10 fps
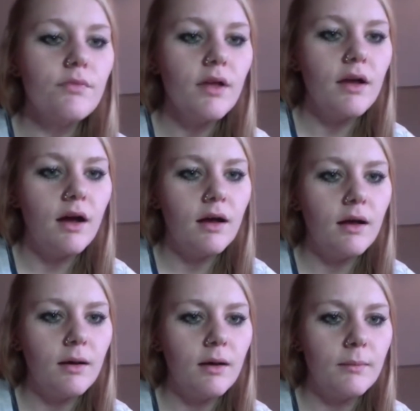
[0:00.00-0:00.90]

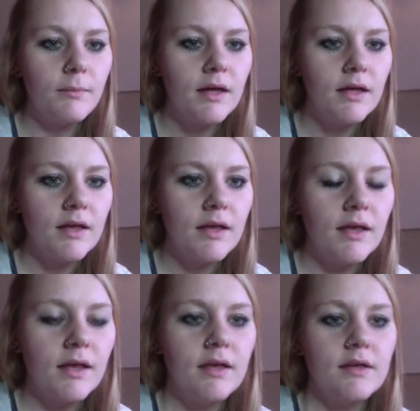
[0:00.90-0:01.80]
So
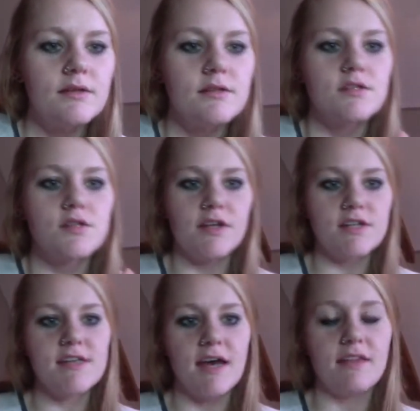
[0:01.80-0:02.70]

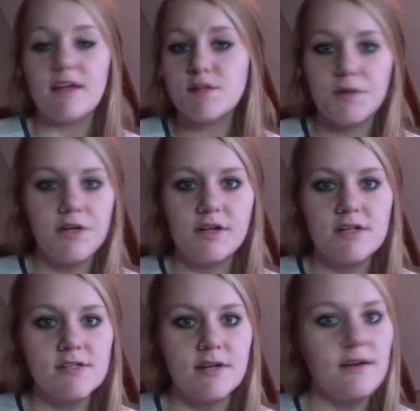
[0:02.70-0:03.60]
there's that. That's where you're going
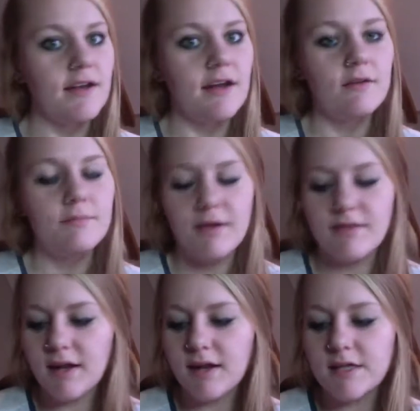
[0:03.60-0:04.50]
to start right now. Make
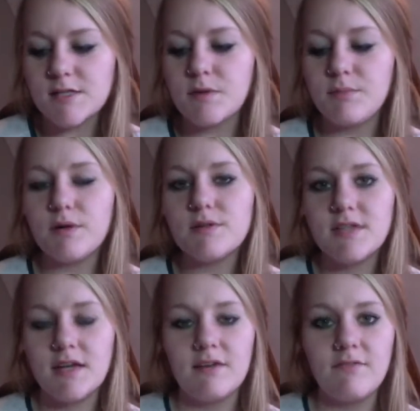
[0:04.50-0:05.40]
that announcement post
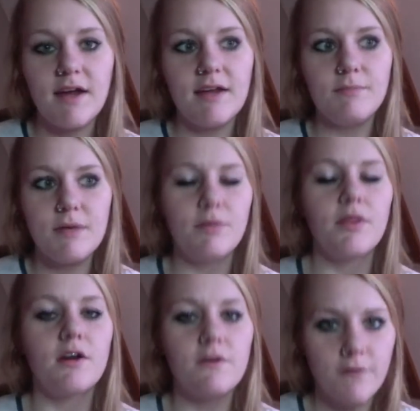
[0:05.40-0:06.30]
and invite people
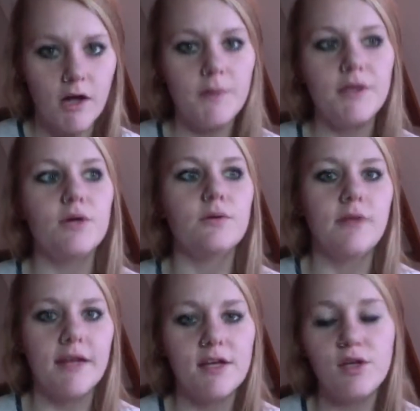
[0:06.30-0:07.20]
that are following you,
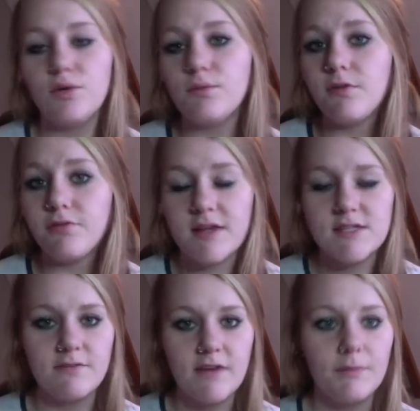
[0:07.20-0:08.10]
liking you, friends
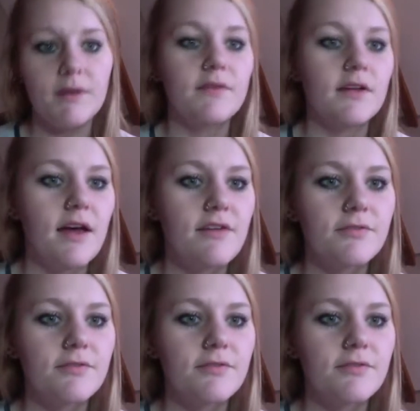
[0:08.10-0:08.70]
and family in real life.